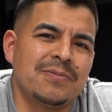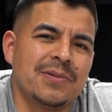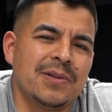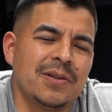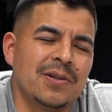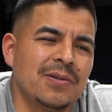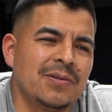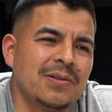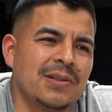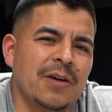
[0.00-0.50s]

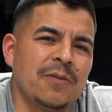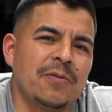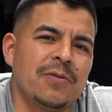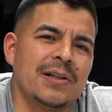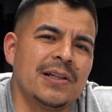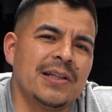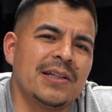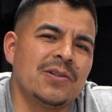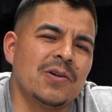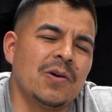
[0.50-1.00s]
you know
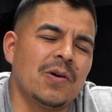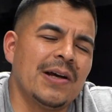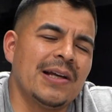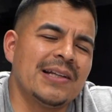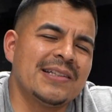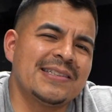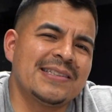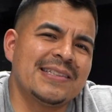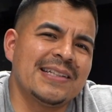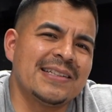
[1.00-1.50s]
definitely don't
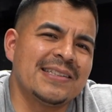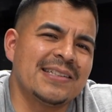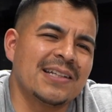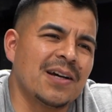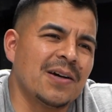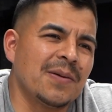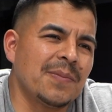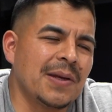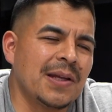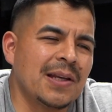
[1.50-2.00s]
hesitate
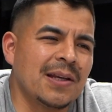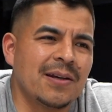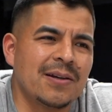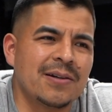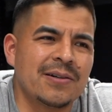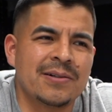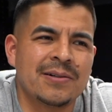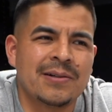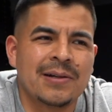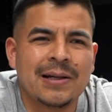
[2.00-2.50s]
to come in
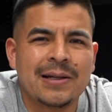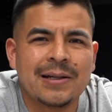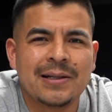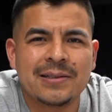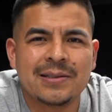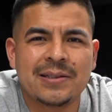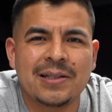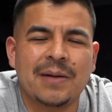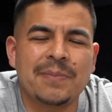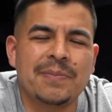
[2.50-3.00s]
here
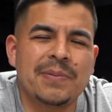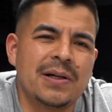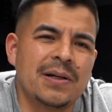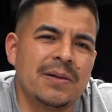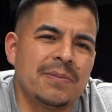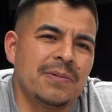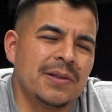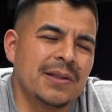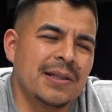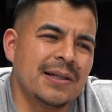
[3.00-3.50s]
chop it
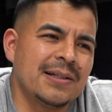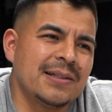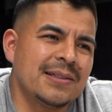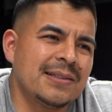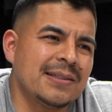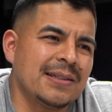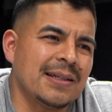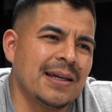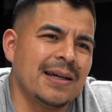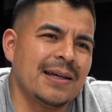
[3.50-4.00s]
up with us
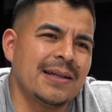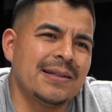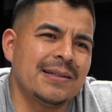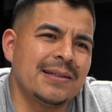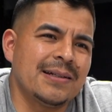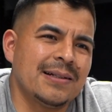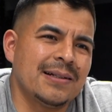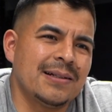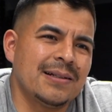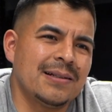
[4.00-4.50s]

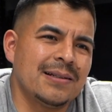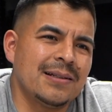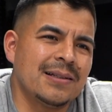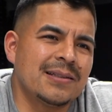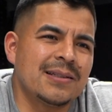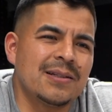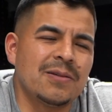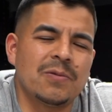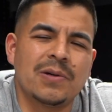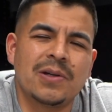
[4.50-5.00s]
and uh,
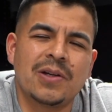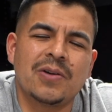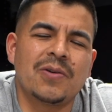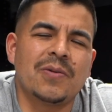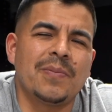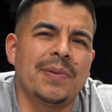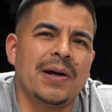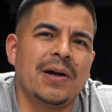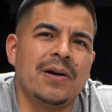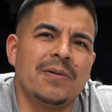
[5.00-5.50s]
let's see what you're
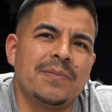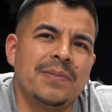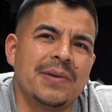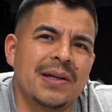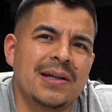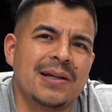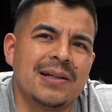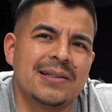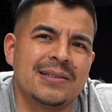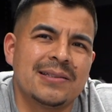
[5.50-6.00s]
about
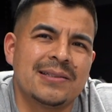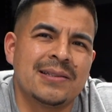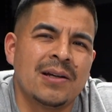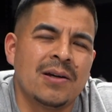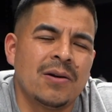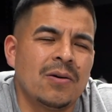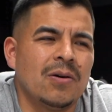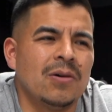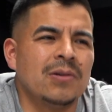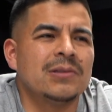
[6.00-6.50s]
because
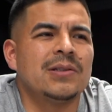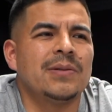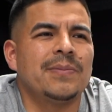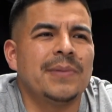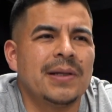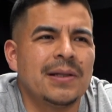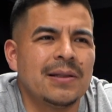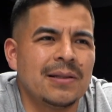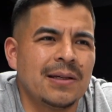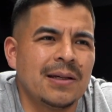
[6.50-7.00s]

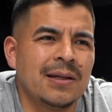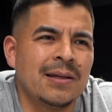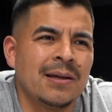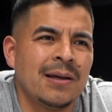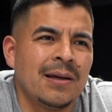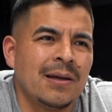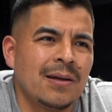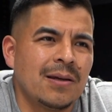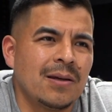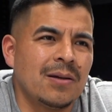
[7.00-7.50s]
ultimately,
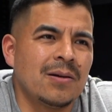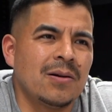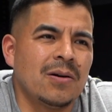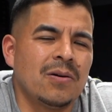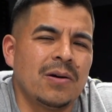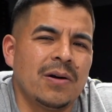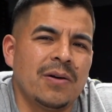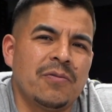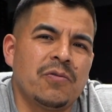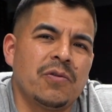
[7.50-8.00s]
you
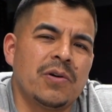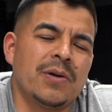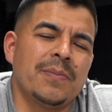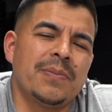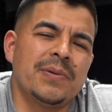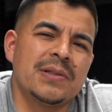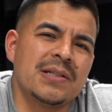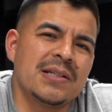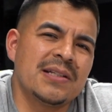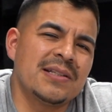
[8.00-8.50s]
know, if we're
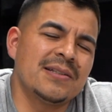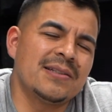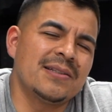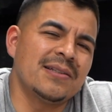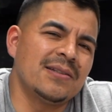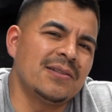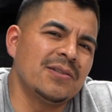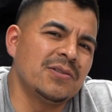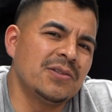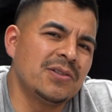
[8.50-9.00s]
in position
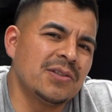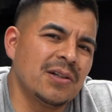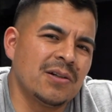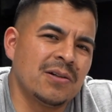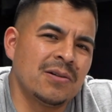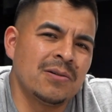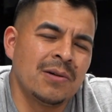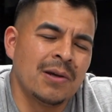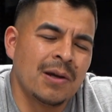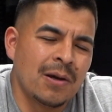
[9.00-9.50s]
to do
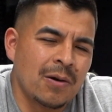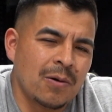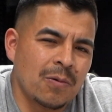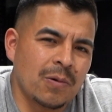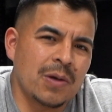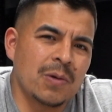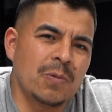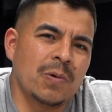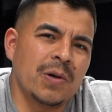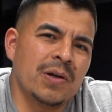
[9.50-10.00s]
so,
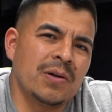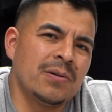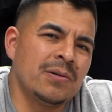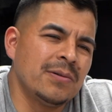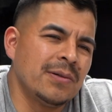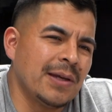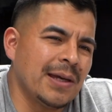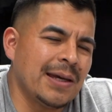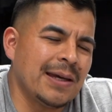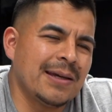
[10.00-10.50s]
we will.
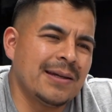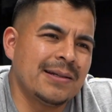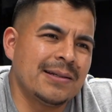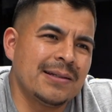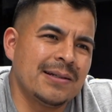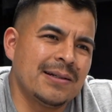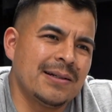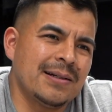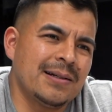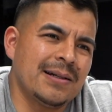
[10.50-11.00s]

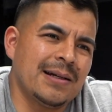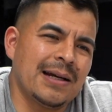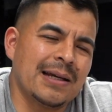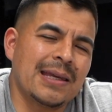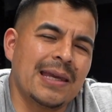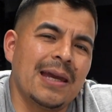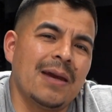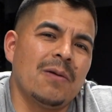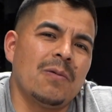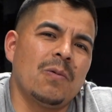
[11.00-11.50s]
And uh, I
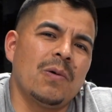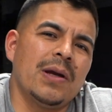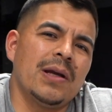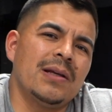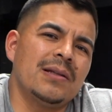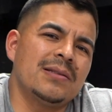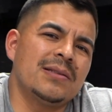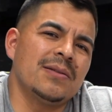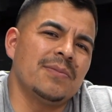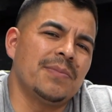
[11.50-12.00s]
can't
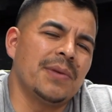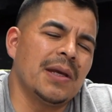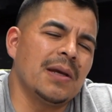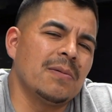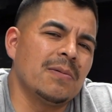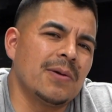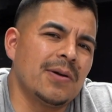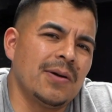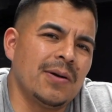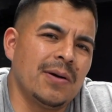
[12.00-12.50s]
wait to be
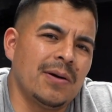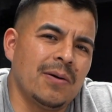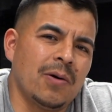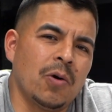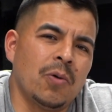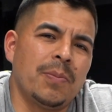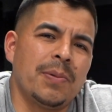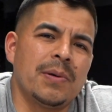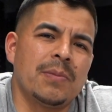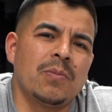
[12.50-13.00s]
able to
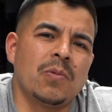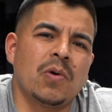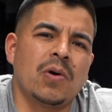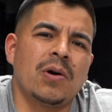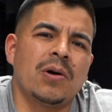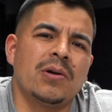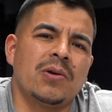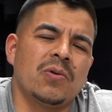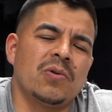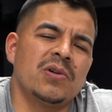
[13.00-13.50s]
open
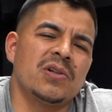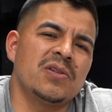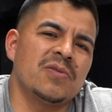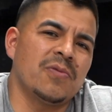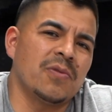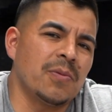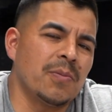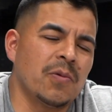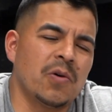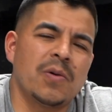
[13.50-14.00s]
more doors
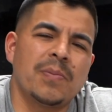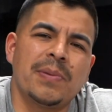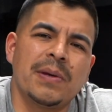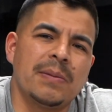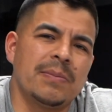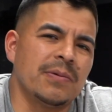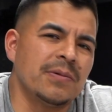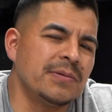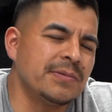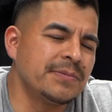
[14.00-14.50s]
for more people.